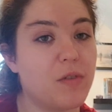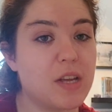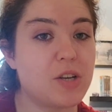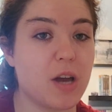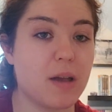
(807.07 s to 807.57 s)

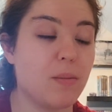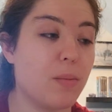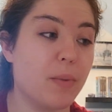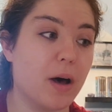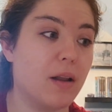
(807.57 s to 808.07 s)
V-shape,
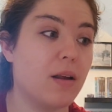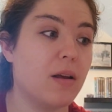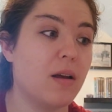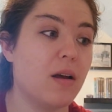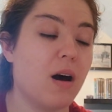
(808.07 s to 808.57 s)
but
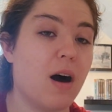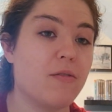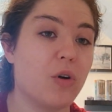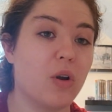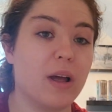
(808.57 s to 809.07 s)
I've
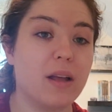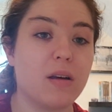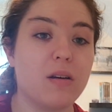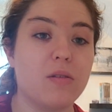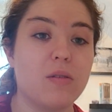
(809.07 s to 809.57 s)
got like
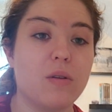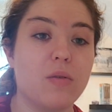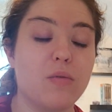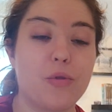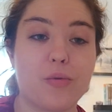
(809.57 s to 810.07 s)

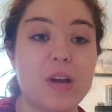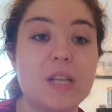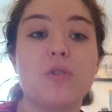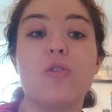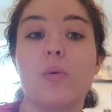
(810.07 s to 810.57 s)
3
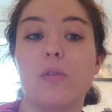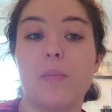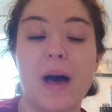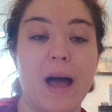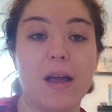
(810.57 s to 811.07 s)
to do on the
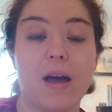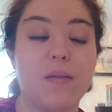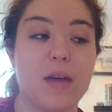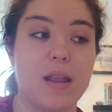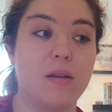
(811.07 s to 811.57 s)
back,
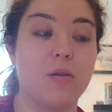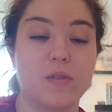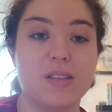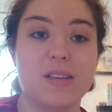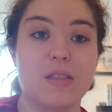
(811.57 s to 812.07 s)
and then
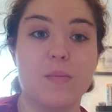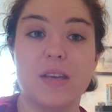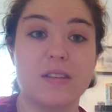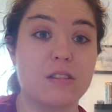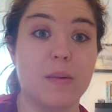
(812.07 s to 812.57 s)
obviously the
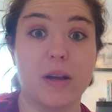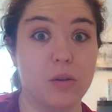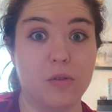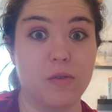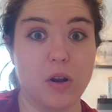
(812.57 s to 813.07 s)
pieces to make on
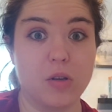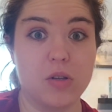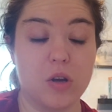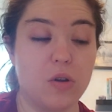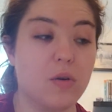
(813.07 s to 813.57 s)
the front
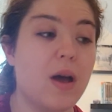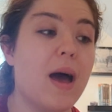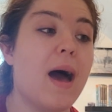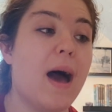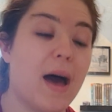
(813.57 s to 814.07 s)
too,
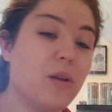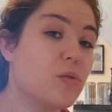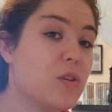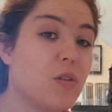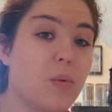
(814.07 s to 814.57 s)
and
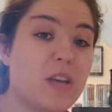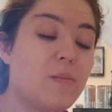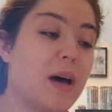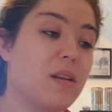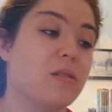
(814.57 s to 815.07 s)
also the
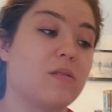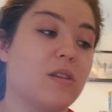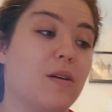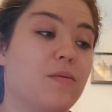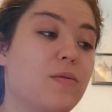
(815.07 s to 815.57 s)
waistband and
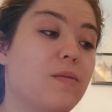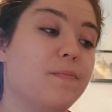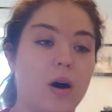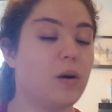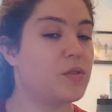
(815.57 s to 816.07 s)
stuff.
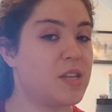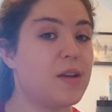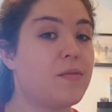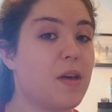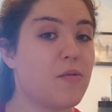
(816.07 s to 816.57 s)
I'll see
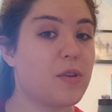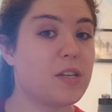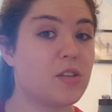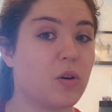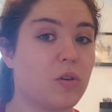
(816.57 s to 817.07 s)
if they
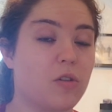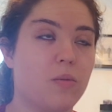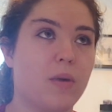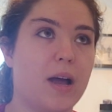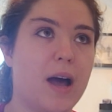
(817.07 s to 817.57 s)
restock
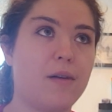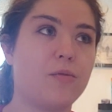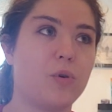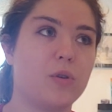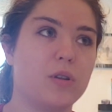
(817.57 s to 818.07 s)
them. I have
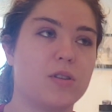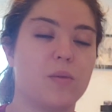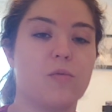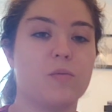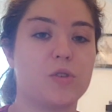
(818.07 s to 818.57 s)
ordered
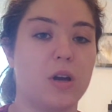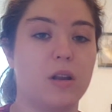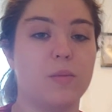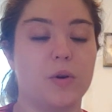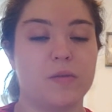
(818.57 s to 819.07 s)
some from
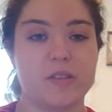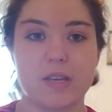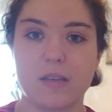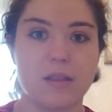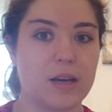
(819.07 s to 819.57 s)
China, but
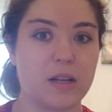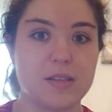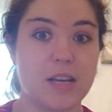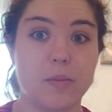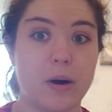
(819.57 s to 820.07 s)
obviously they're going to
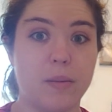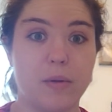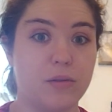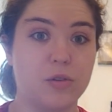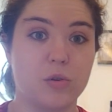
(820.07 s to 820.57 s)
take about a
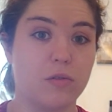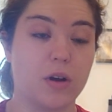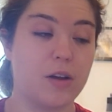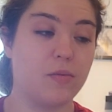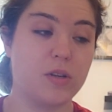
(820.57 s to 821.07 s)
month to
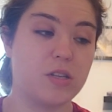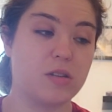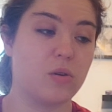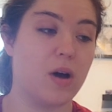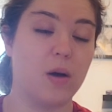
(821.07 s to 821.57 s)
arrive, which
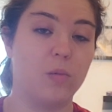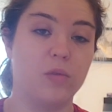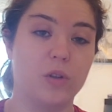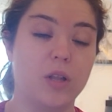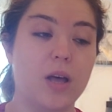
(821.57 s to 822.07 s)
is not
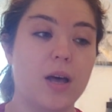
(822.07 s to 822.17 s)
helpful.